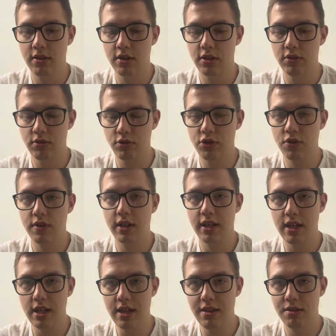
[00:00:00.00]
So during
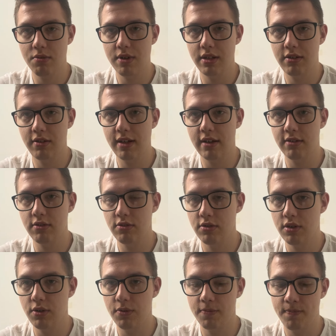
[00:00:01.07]
E3
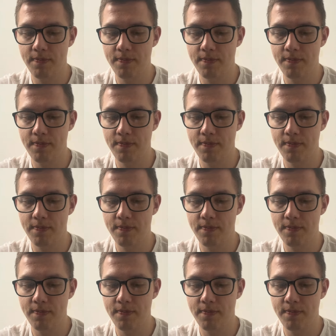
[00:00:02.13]
2002,